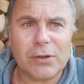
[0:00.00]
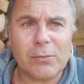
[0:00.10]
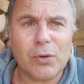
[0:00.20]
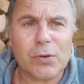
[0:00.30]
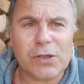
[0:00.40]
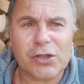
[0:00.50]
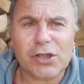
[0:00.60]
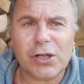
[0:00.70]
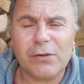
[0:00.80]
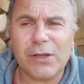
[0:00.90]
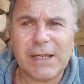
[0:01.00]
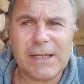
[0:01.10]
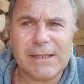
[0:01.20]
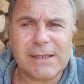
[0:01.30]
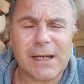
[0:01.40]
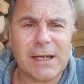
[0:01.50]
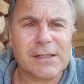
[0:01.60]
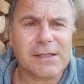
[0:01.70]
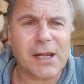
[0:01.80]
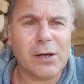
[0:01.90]
the moors and show you these uh,
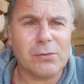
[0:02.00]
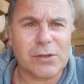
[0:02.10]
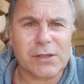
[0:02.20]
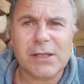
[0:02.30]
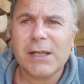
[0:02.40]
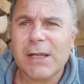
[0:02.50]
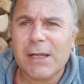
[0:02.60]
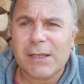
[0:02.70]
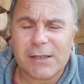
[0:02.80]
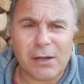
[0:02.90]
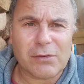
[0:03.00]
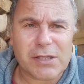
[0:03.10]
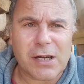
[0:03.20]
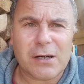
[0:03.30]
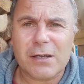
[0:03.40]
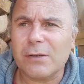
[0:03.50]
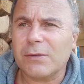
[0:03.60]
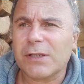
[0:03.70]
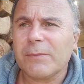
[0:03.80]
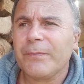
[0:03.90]
stones, stone
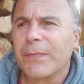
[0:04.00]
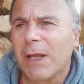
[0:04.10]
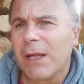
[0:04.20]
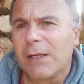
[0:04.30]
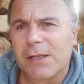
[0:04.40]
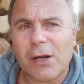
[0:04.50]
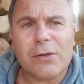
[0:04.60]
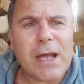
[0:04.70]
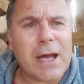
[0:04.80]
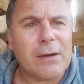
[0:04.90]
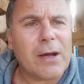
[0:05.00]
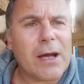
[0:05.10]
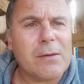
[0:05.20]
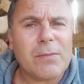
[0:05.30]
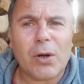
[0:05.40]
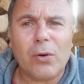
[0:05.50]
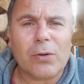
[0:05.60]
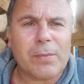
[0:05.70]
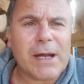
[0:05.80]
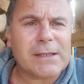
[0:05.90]
circles. So yeah, um, all
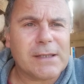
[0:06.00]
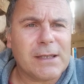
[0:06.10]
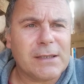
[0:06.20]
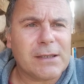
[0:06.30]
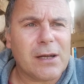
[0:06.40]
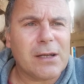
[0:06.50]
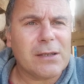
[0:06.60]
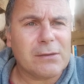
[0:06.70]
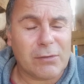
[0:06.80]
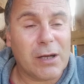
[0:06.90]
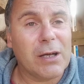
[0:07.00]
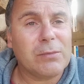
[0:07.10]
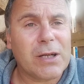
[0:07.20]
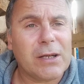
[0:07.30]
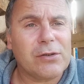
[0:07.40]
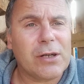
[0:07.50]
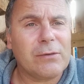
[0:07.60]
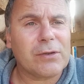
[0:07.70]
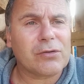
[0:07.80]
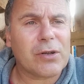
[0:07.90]
the best, and uh, I hope to catch you out
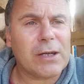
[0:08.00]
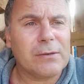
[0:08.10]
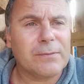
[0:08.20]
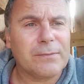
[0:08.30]
on the trail.